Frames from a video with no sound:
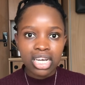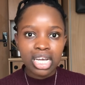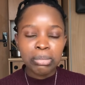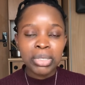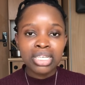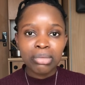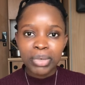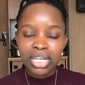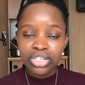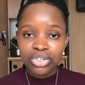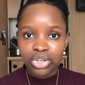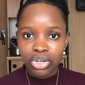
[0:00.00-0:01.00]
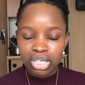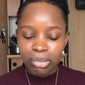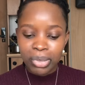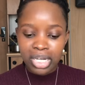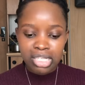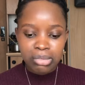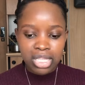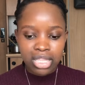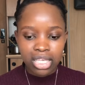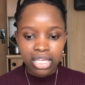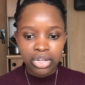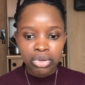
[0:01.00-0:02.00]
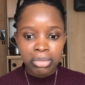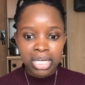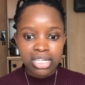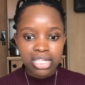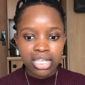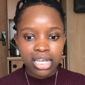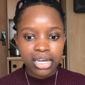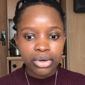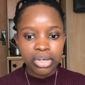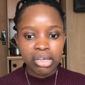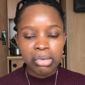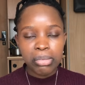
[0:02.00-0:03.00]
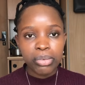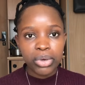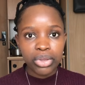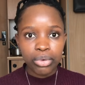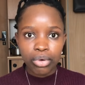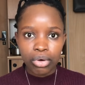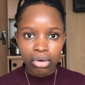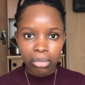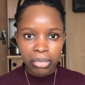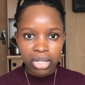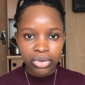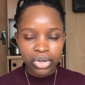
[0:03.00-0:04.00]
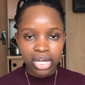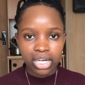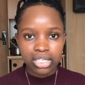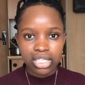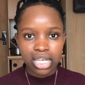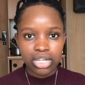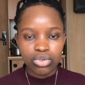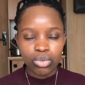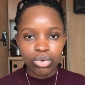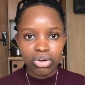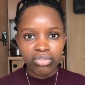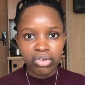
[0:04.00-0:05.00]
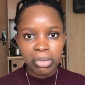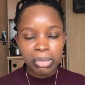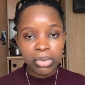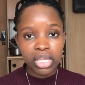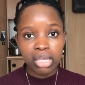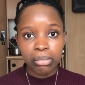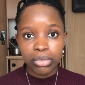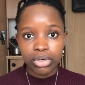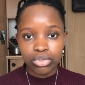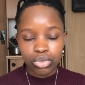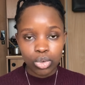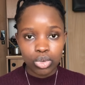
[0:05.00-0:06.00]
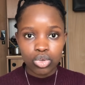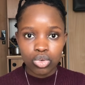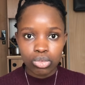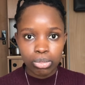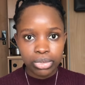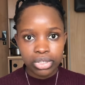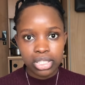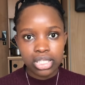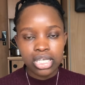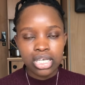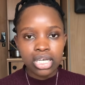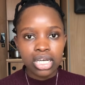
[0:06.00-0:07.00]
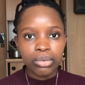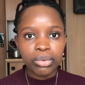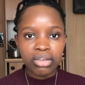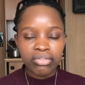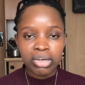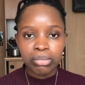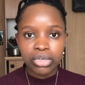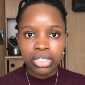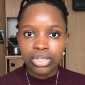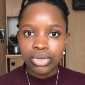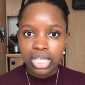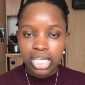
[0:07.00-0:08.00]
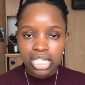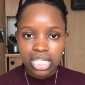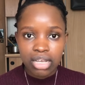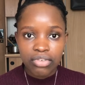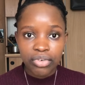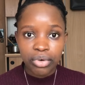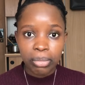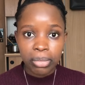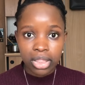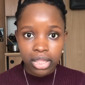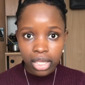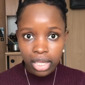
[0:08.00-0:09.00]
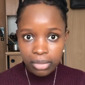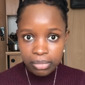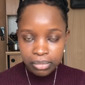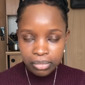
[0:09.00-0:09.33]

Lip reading: I mean, depending on your department, again, you might decide that, okay, maybe when you come in, you can decide to work for maybe a month or 2 months, and whatever money you get from there,